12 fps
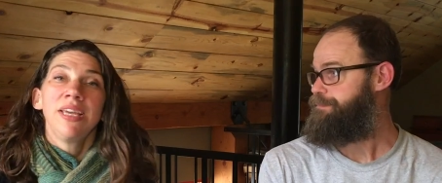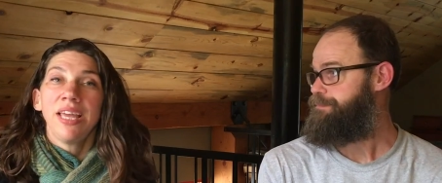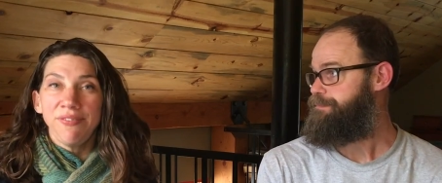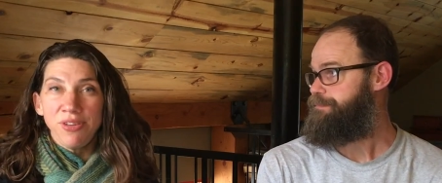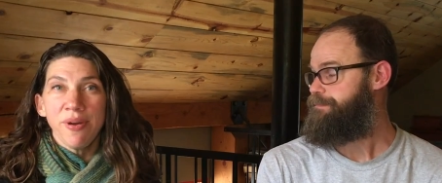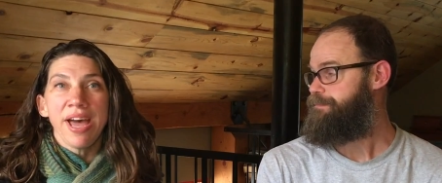
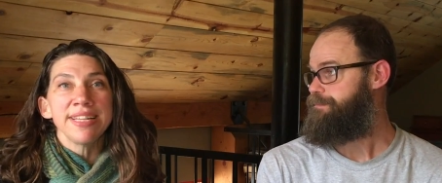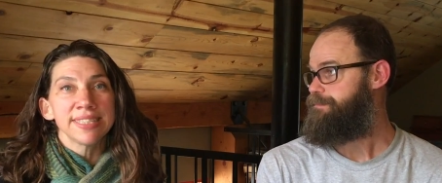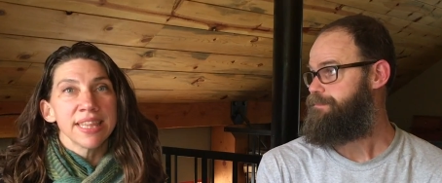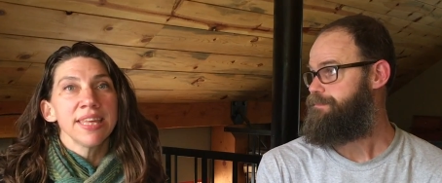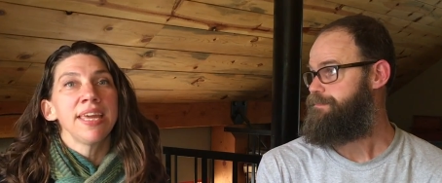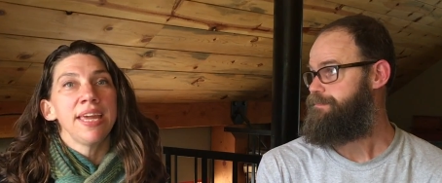Speaker 1: If you
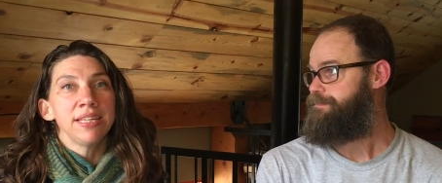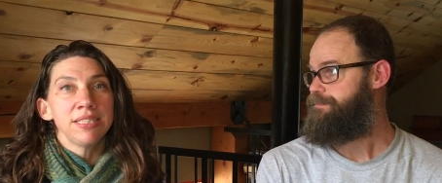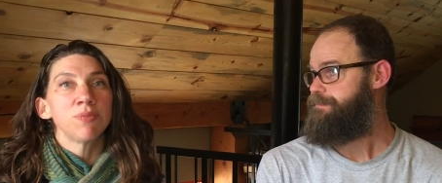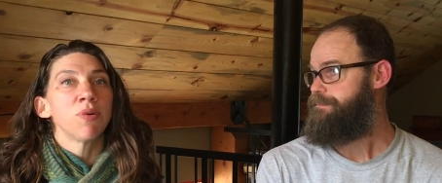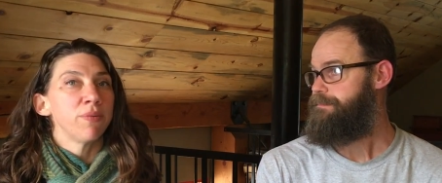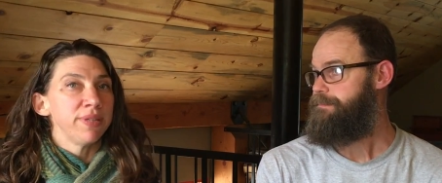ask the
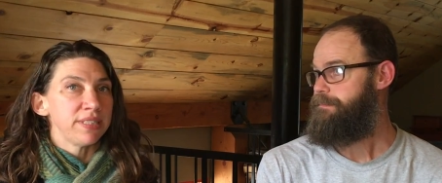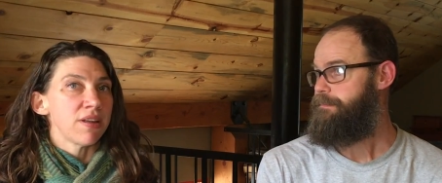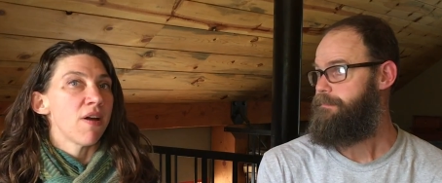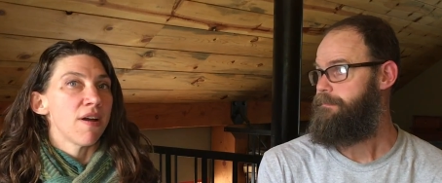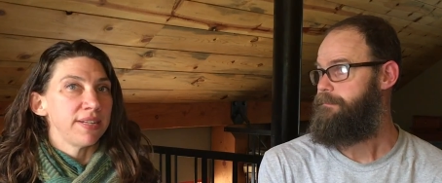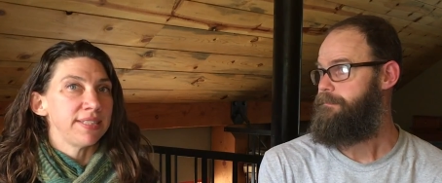kids what was
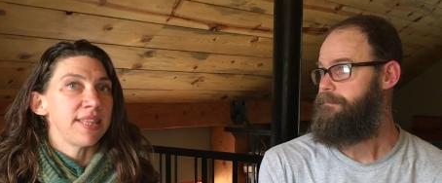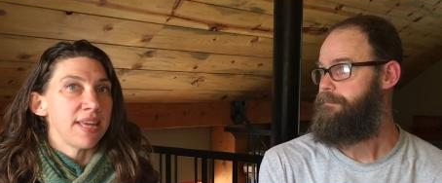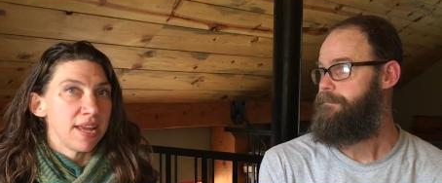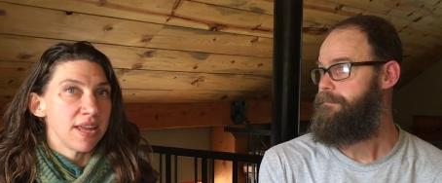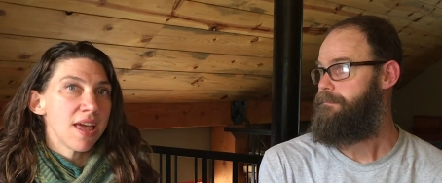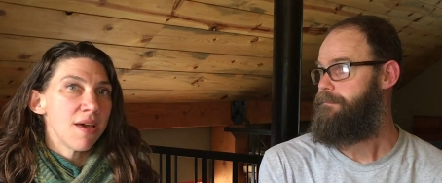the hardest
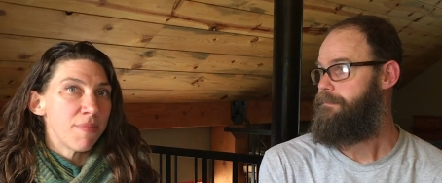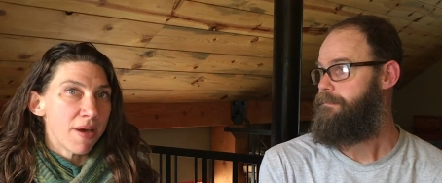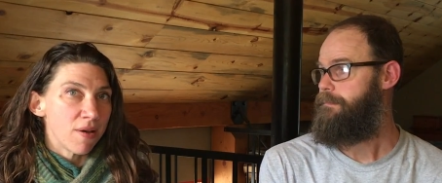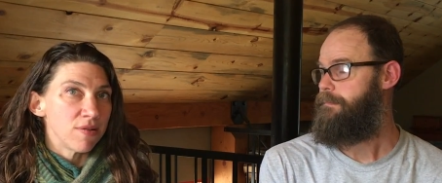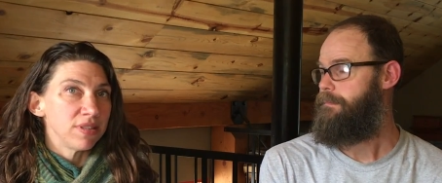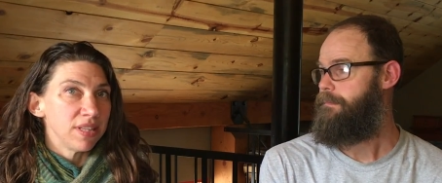thing
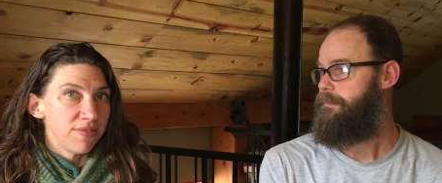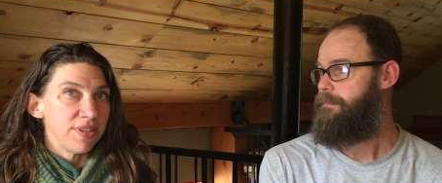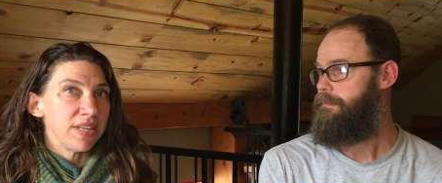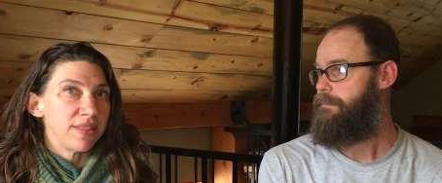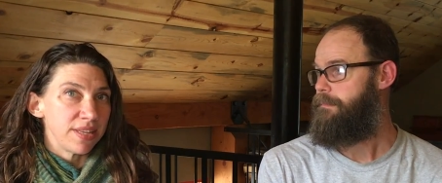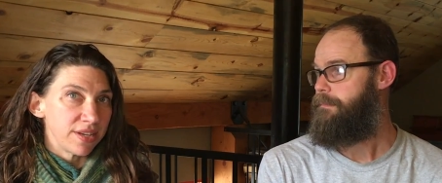about
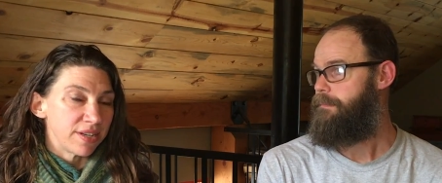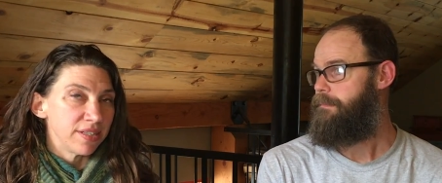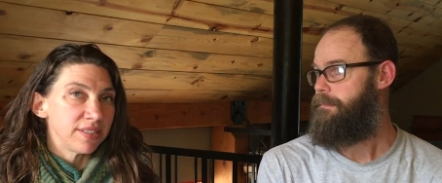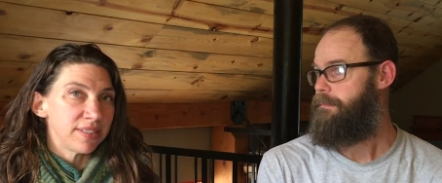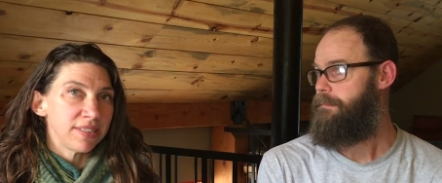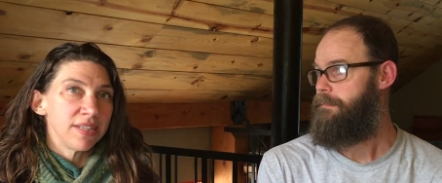living in the
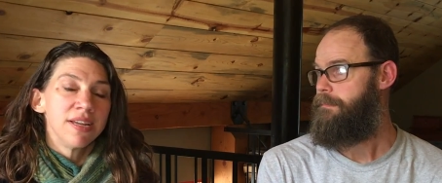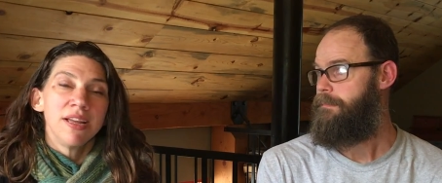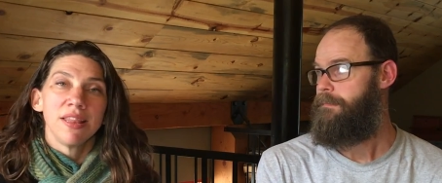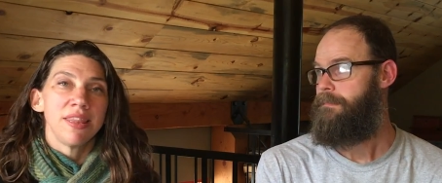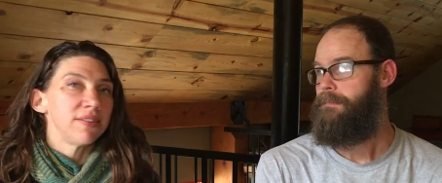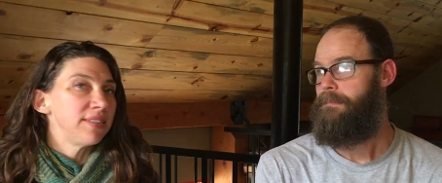yurt,
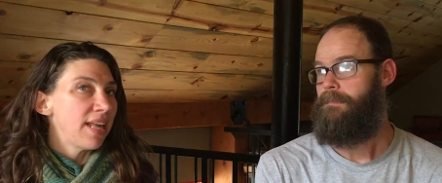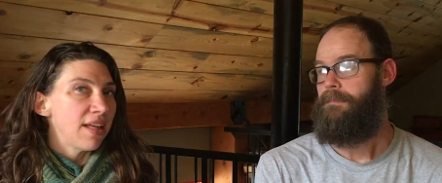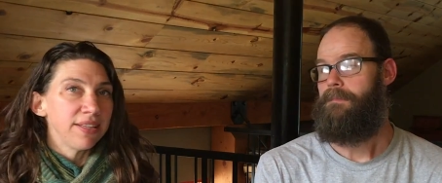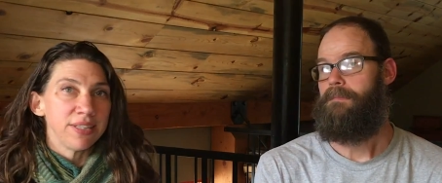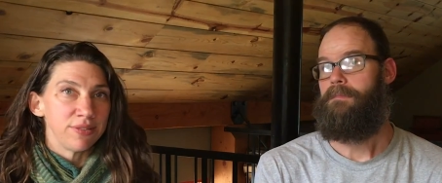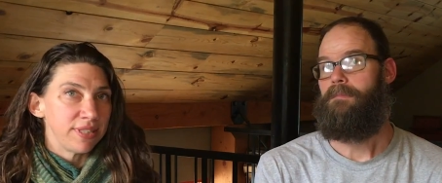they'll
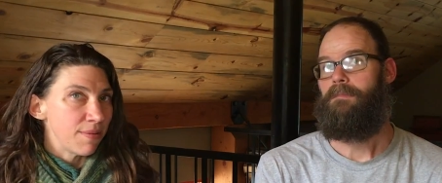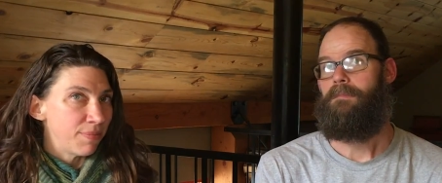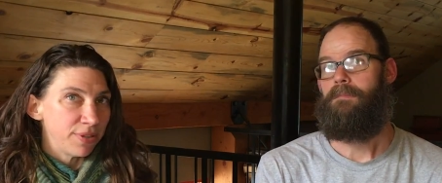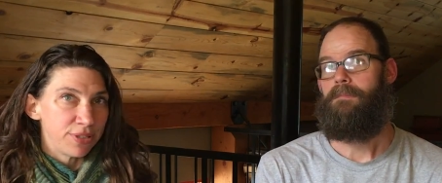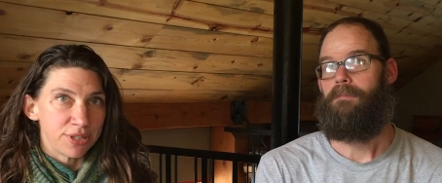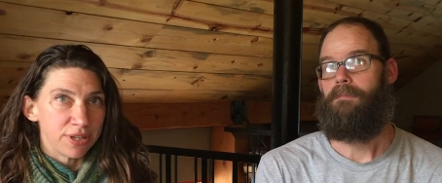tell you
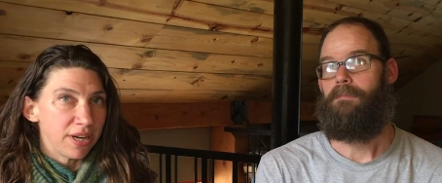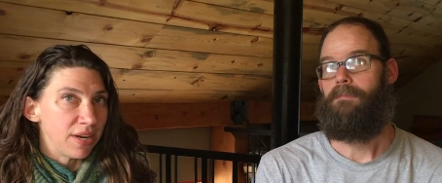temperature.